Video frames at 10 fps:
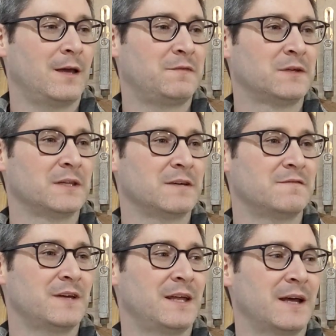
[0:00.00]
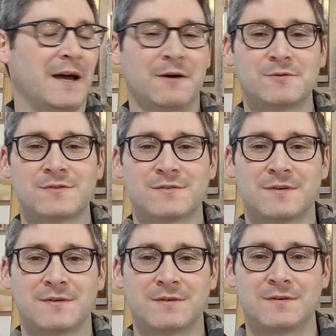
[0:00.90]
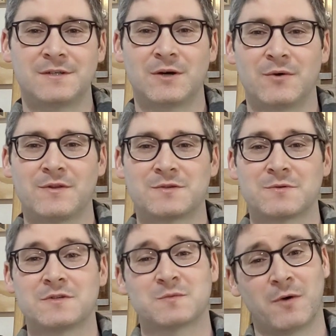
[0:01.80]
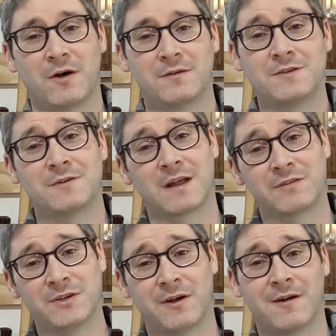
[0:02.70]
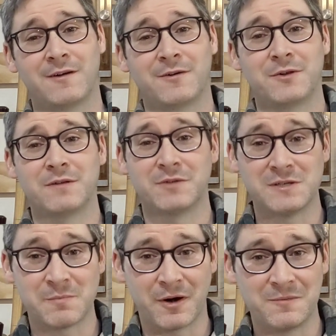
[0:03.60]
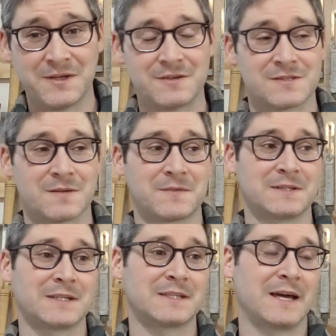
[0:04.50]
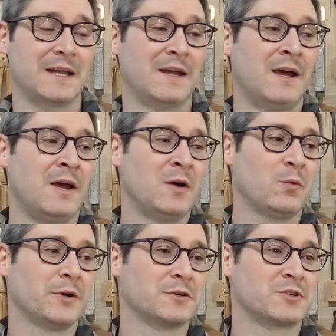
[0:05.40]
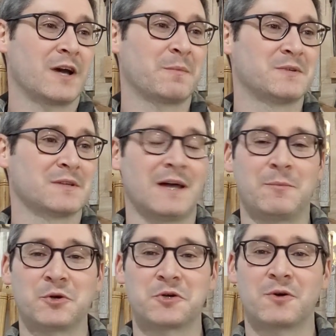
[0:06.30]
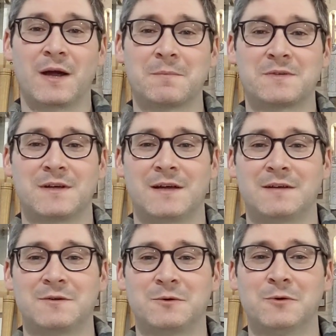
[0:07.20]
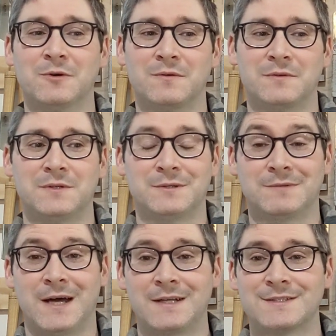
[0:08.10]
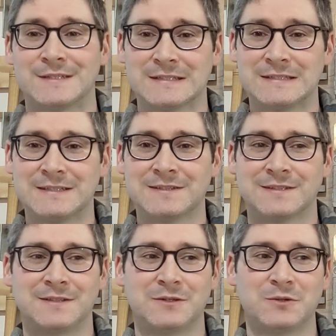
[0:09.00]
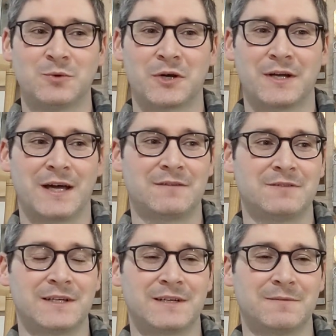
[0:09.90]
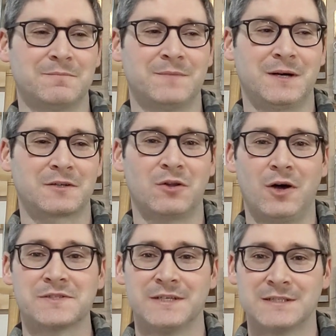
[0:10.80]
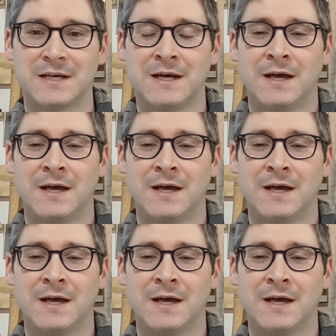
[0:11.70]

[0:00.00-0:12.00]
If you live in a house, that's really small and you don't have a yard, or you live in an apartment or something like that, where your shop is a lot more cramped and or non-existent, you're working out of like a closet,